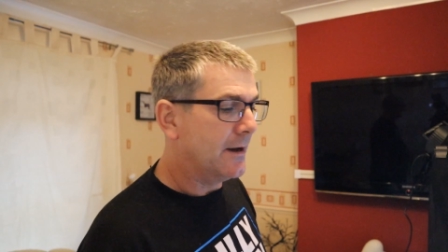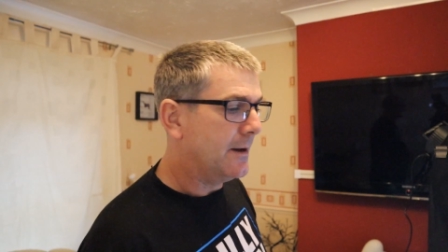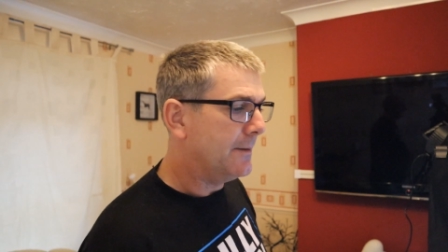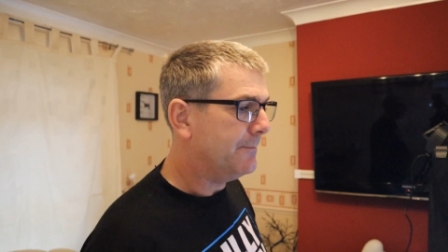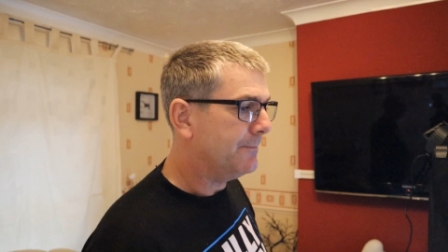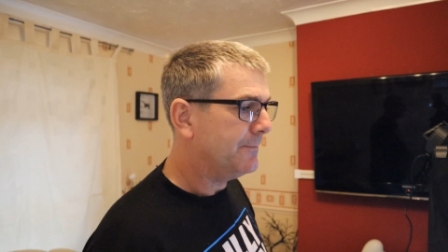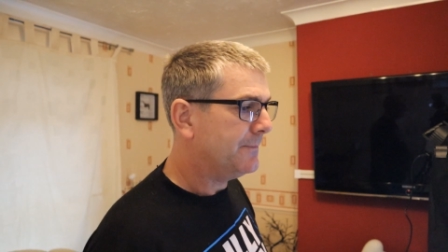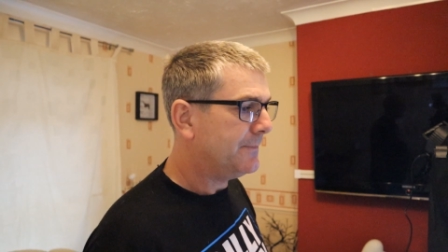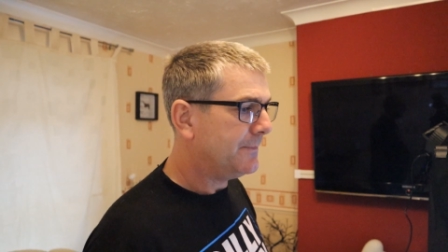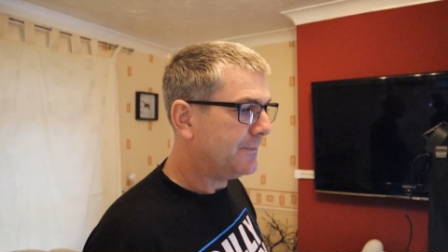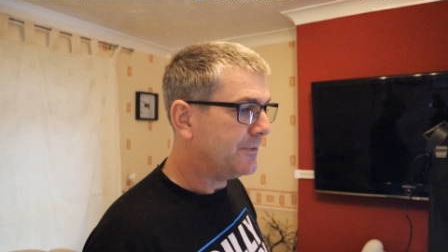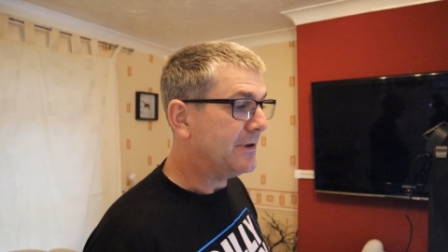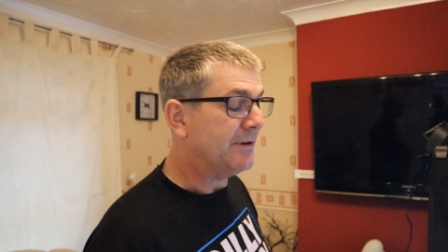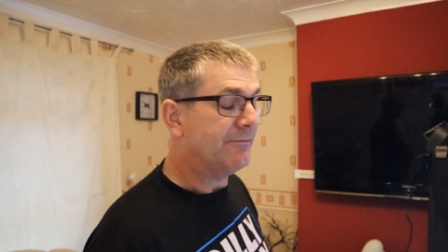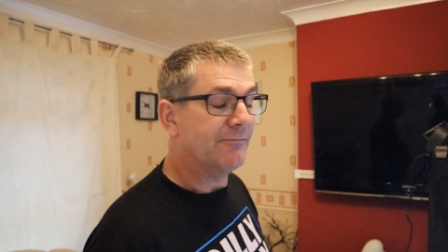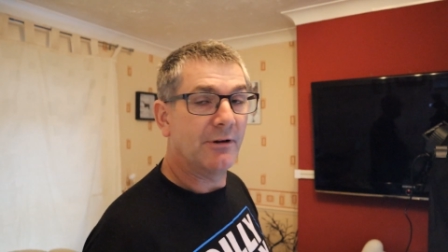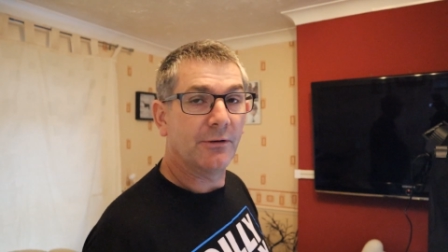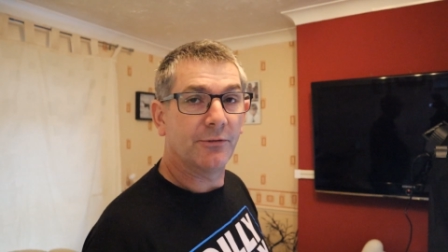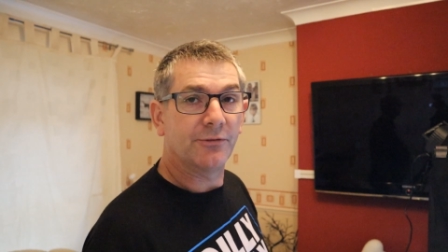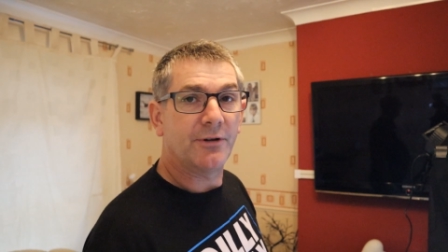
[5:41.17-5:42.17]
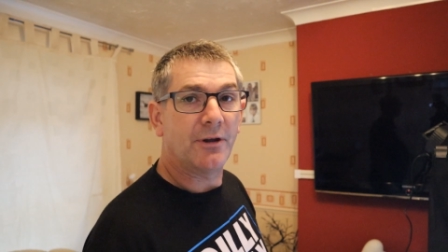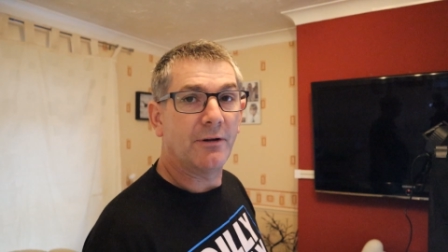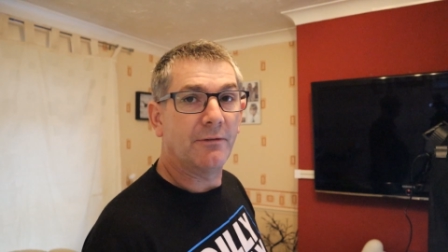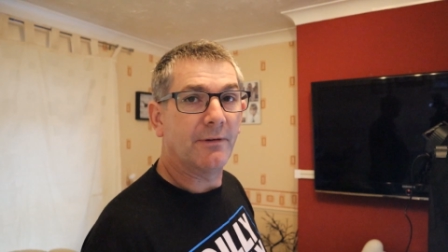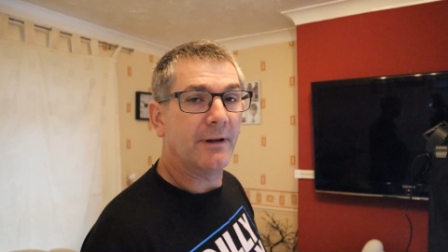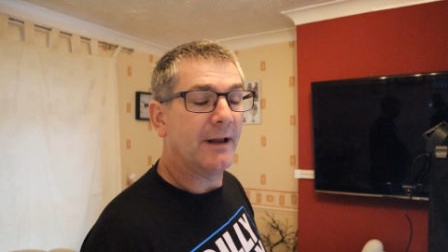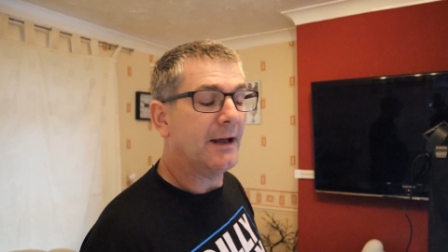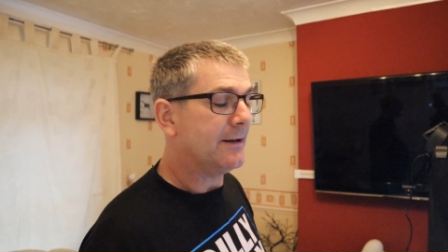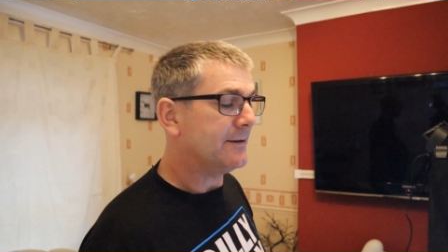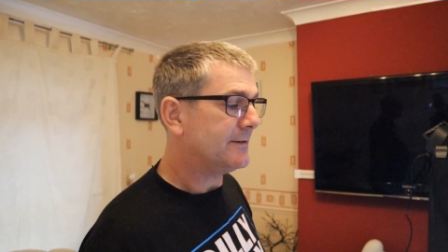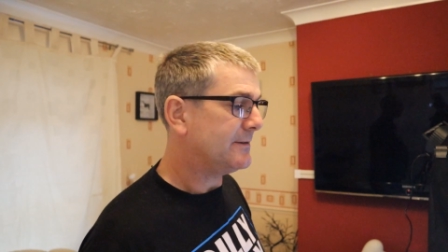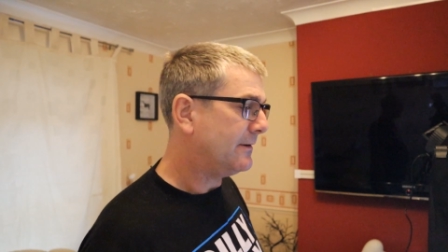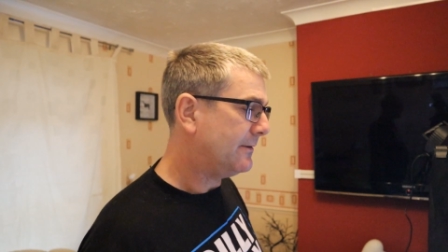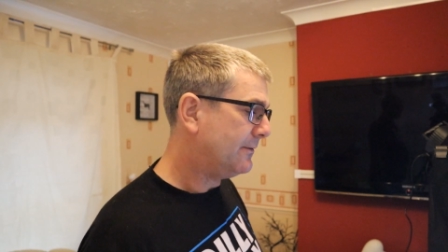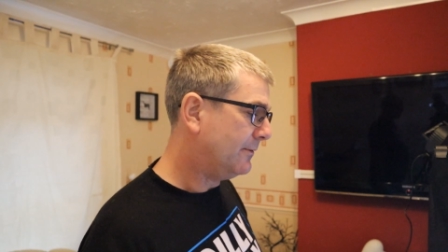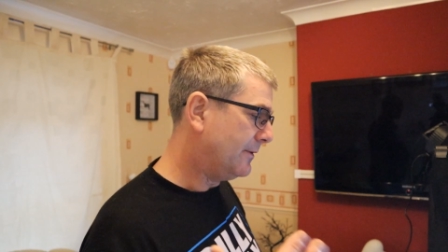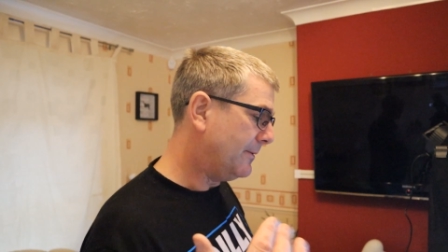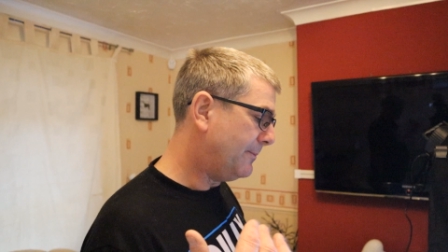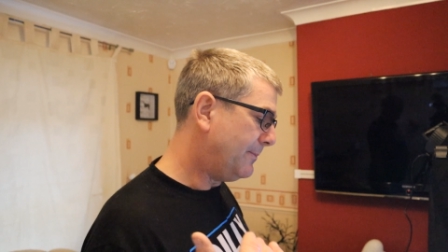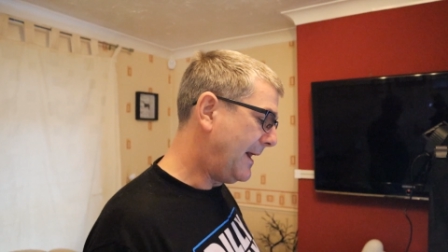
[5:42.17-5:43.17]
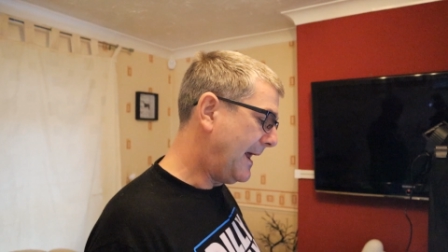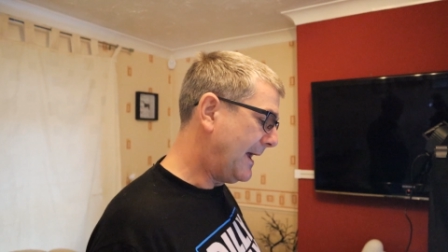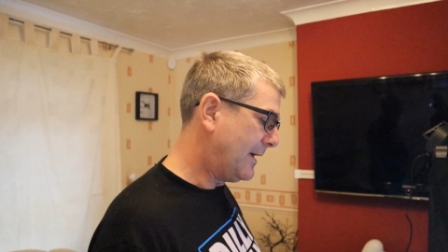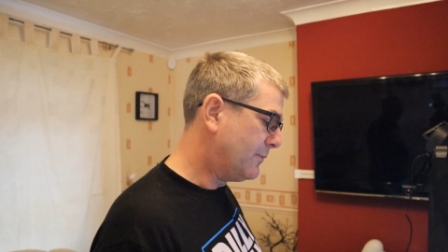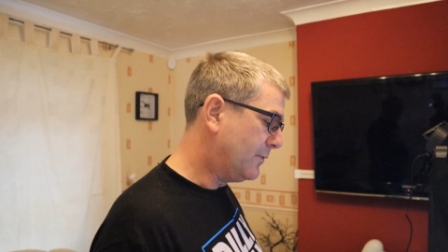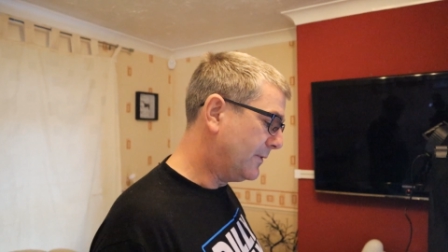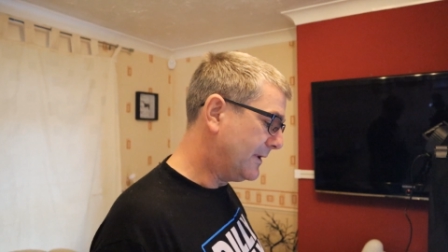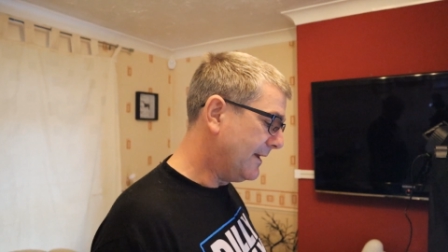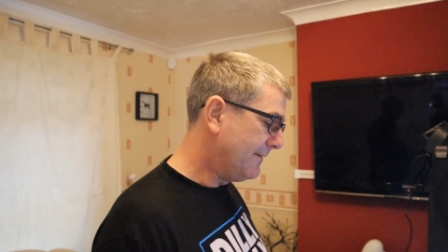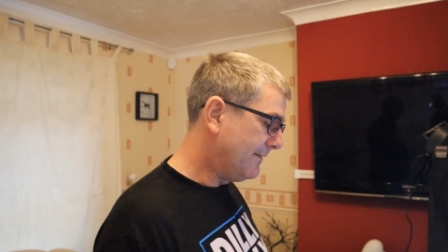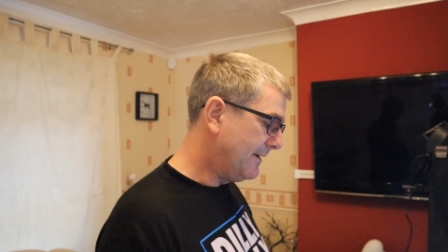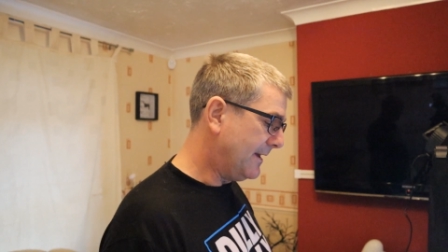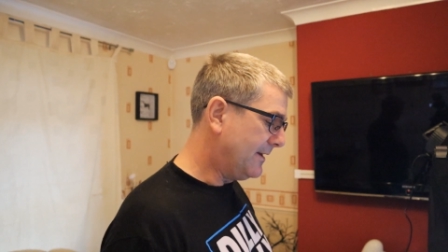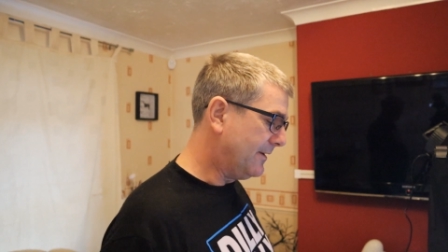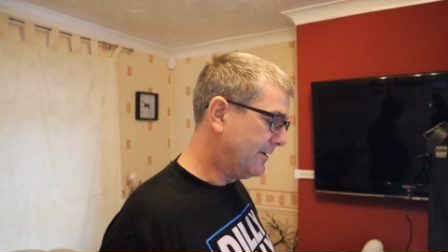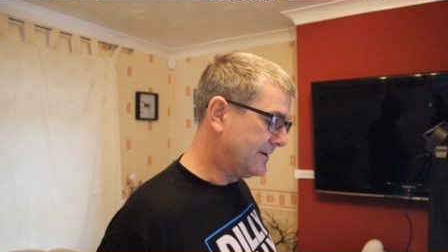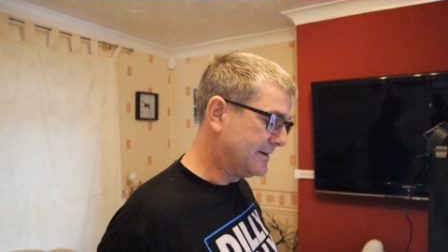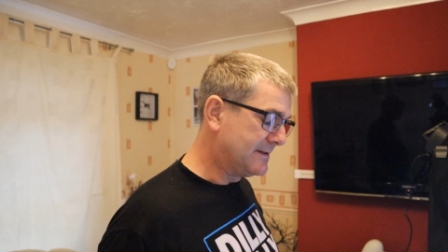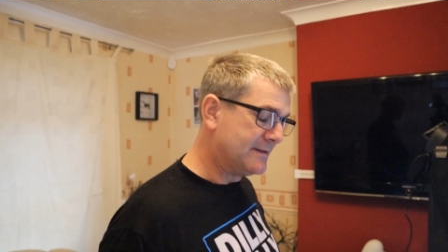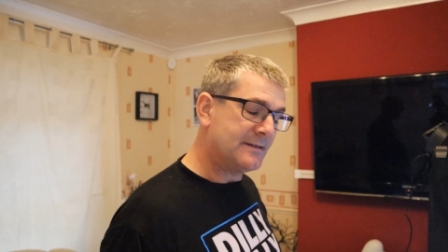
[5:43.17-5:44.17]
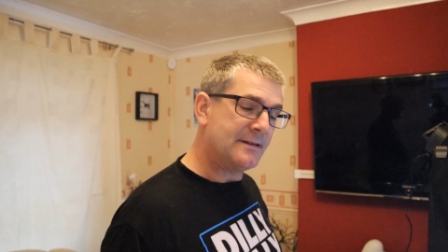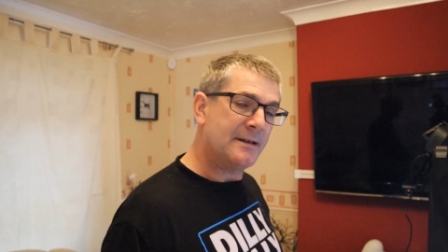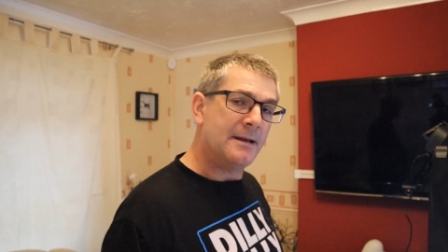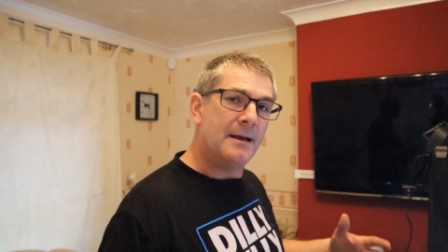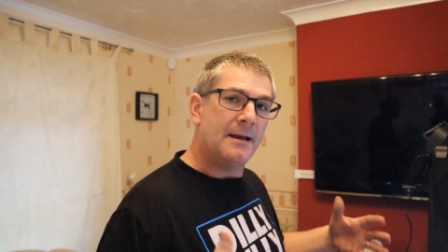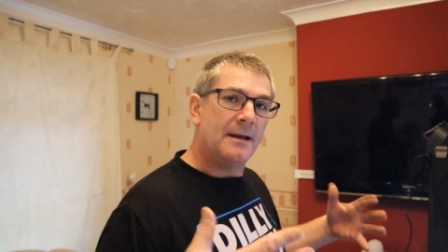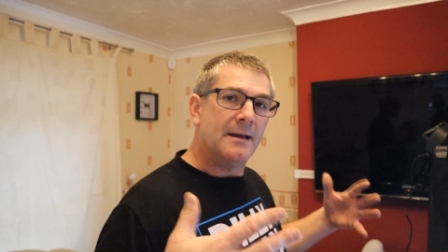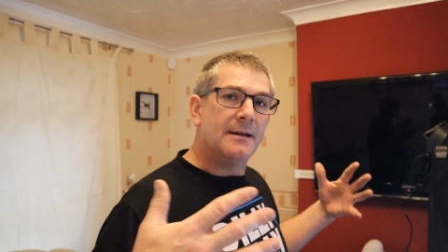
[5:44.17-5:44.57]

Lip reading: You need real snow for that, so I thought the black would give it a nice